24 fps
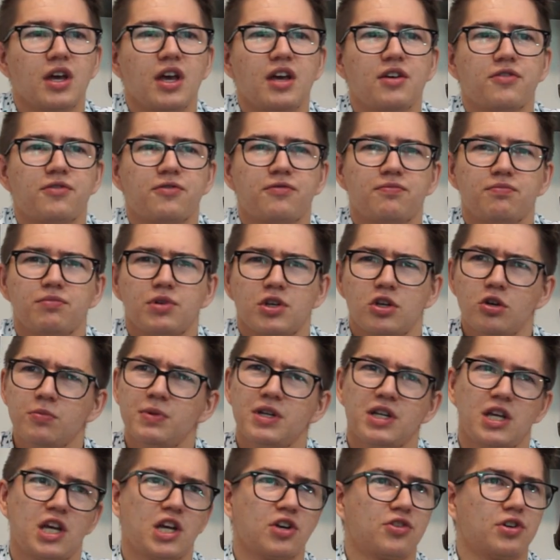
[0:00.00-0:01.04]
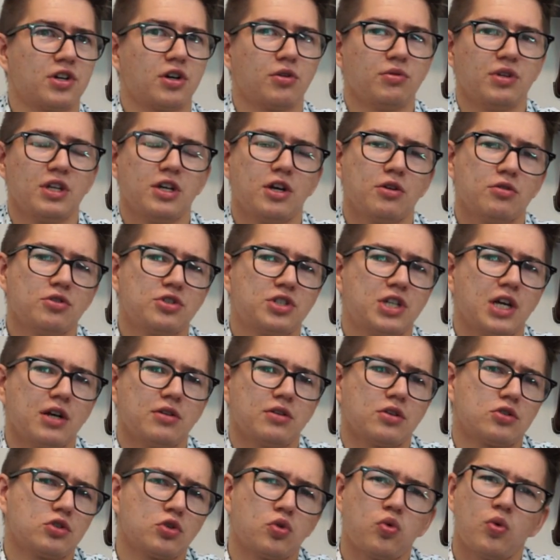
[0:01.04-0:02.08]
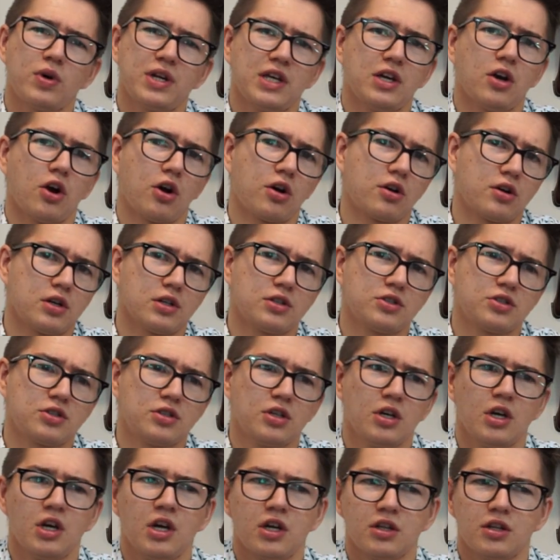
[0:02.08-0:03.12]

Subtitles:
if human hearing only goes down to 20 Hertz,